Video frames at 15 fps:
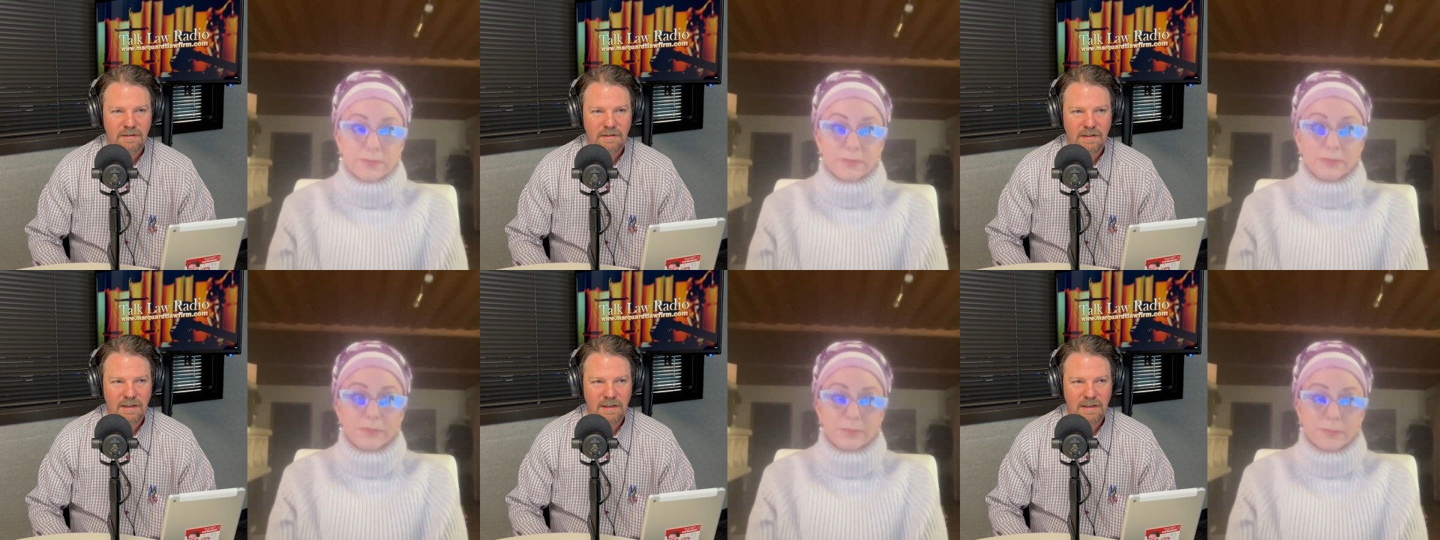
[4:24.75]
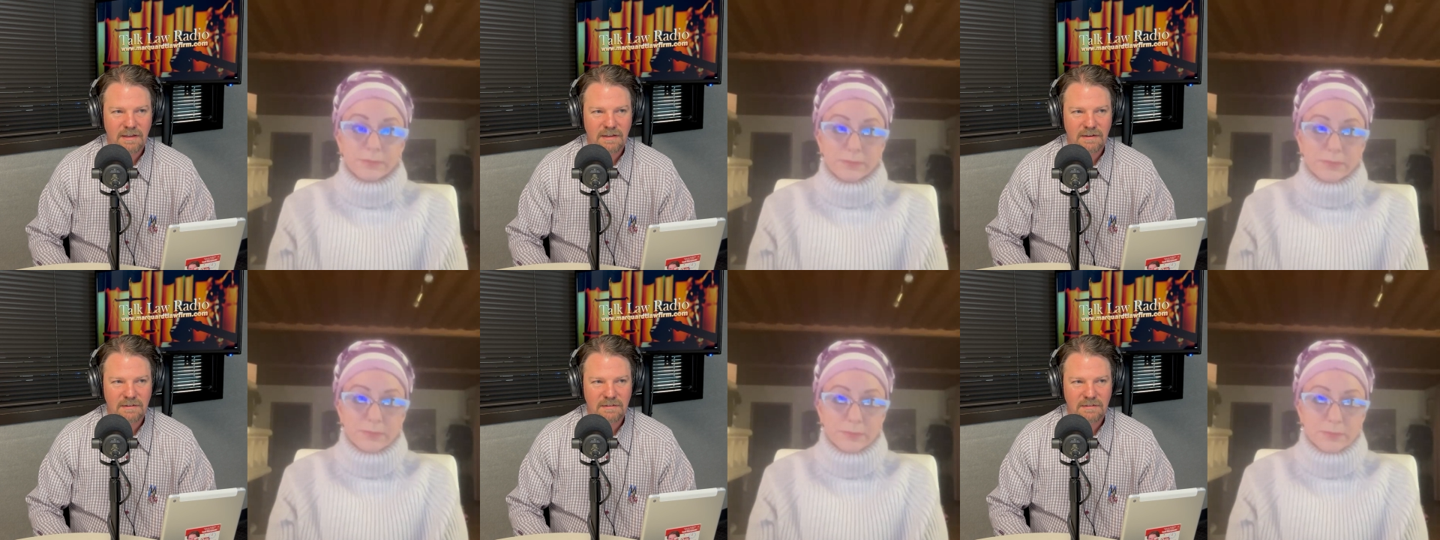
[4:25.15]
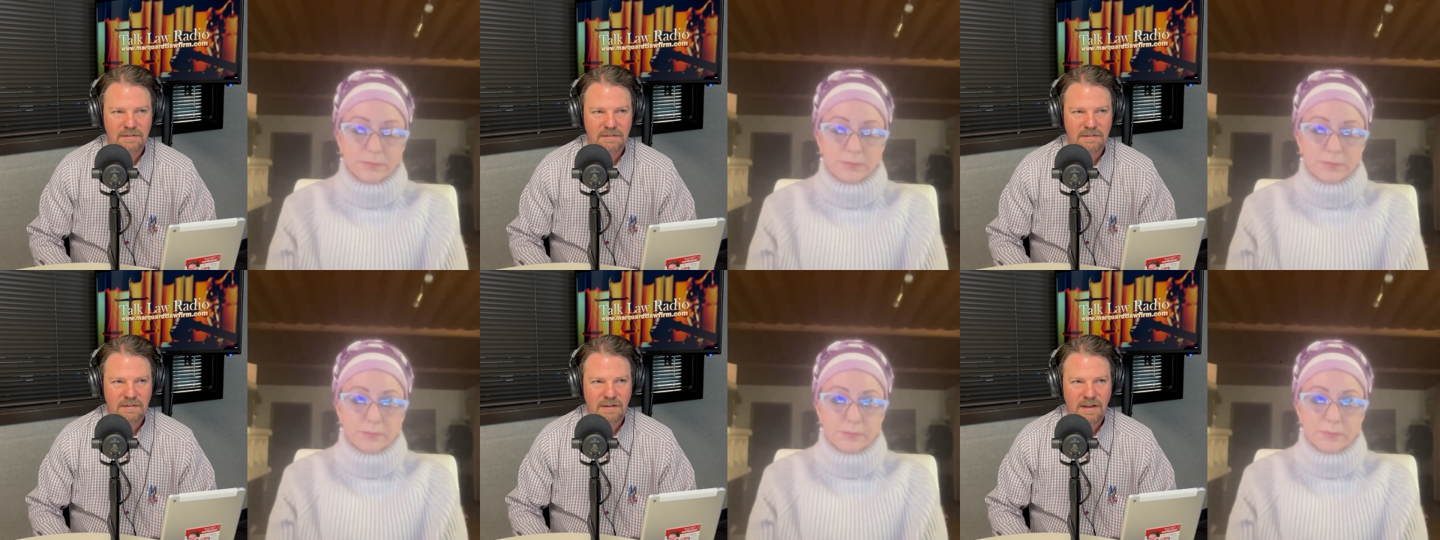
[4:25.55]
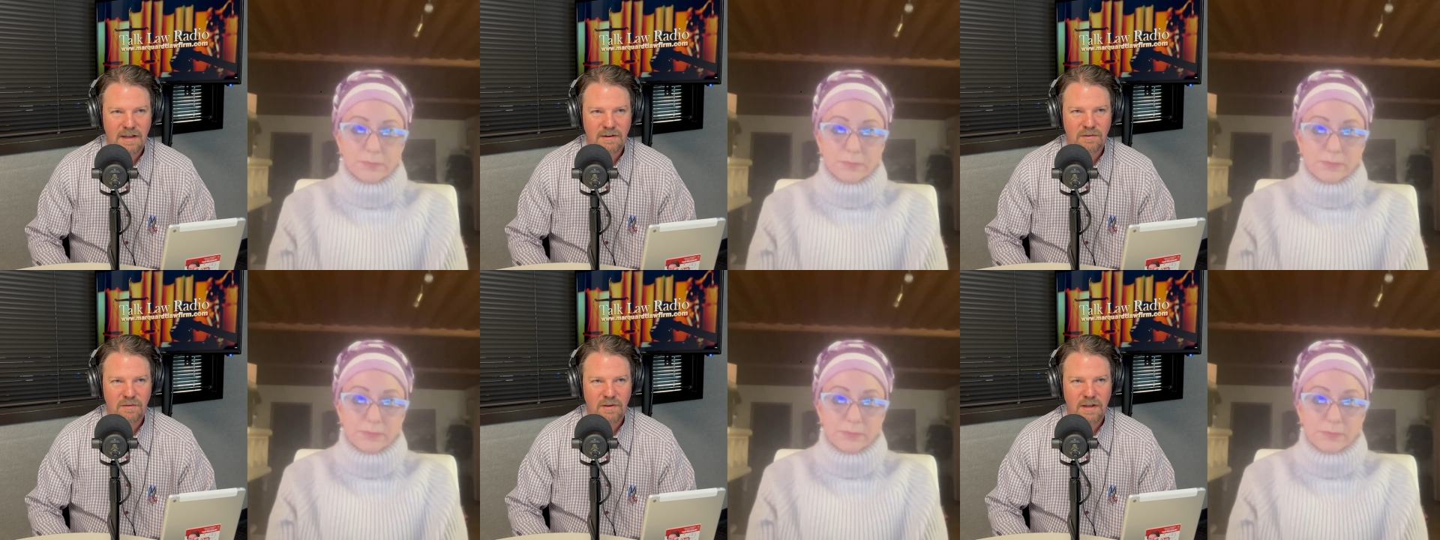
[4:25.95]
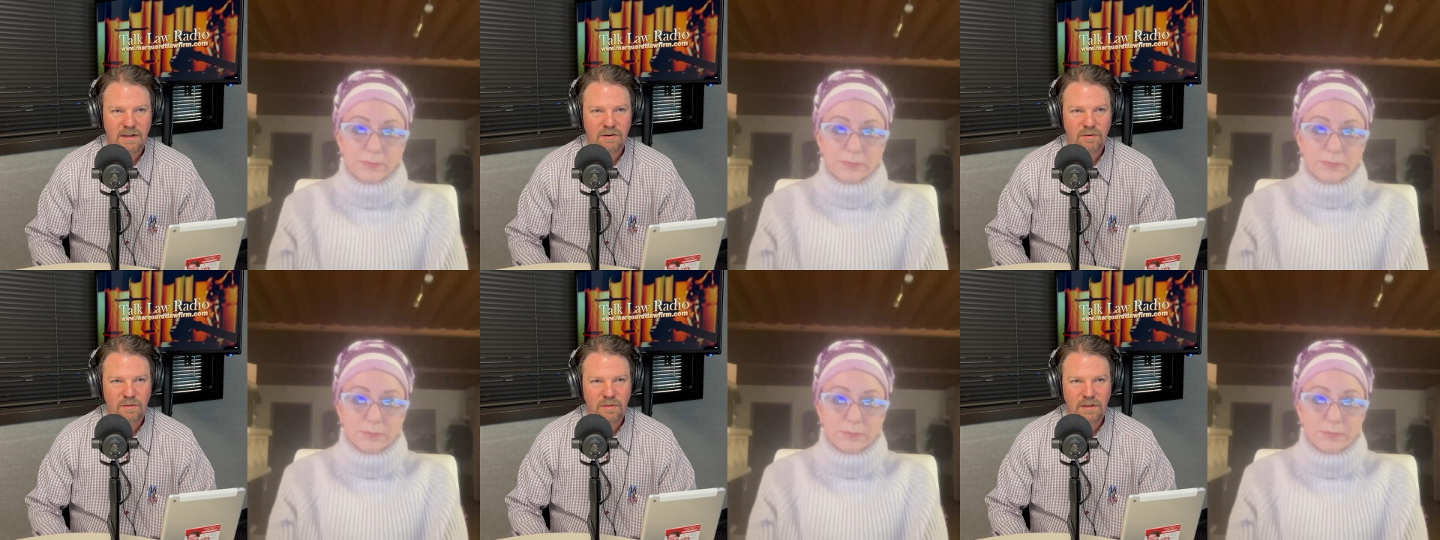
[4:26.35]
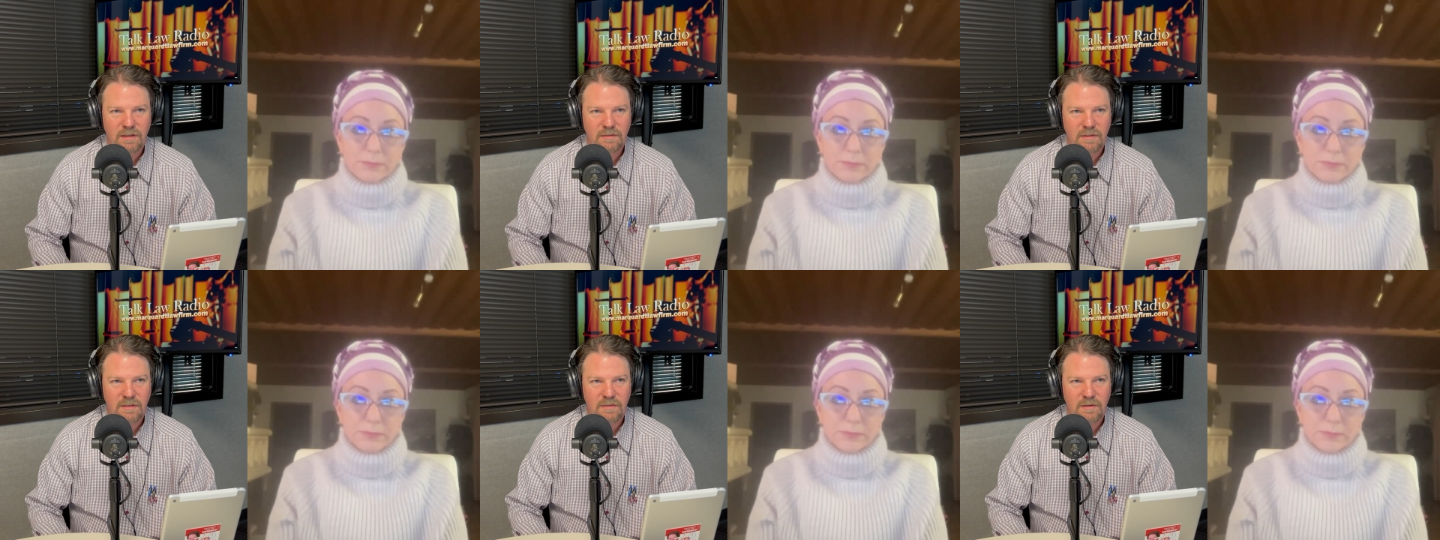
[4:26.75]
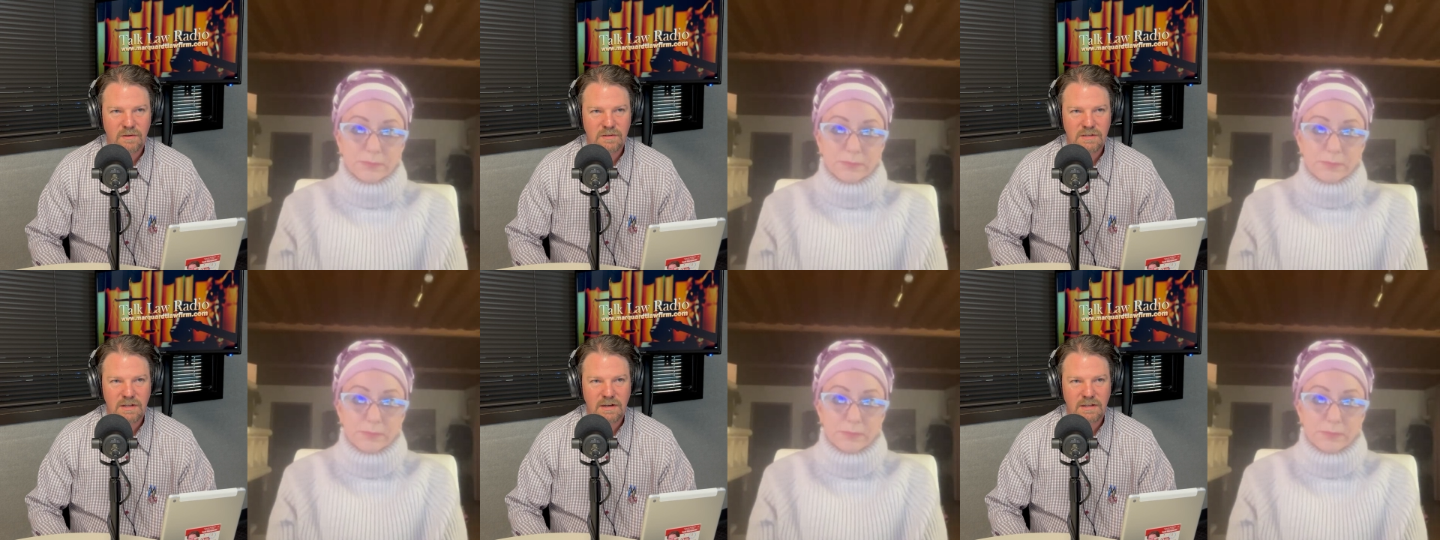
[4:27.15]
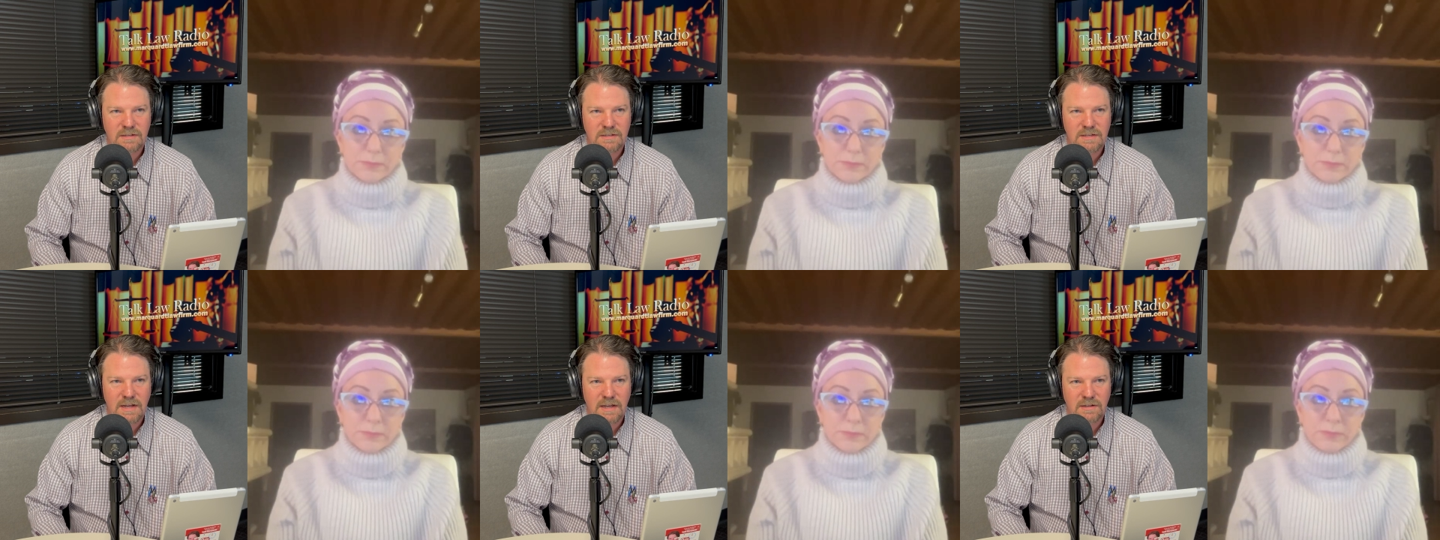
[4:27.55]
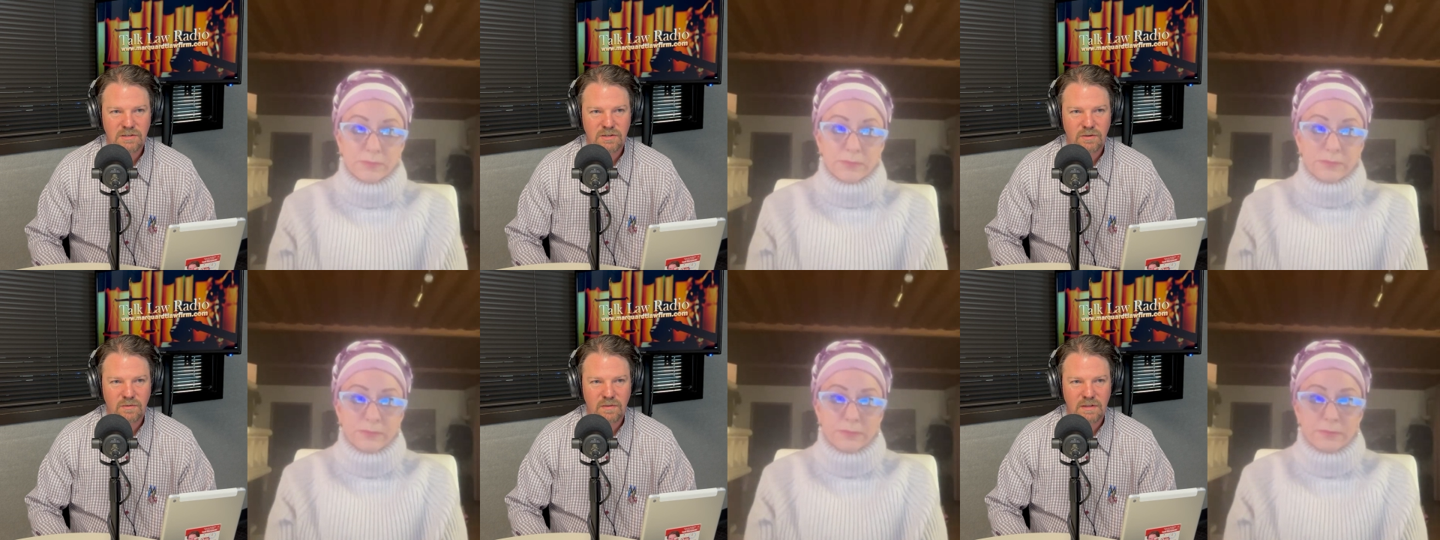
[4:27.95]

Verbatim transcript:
Speaker 1: and I don't I don't think that there's any statute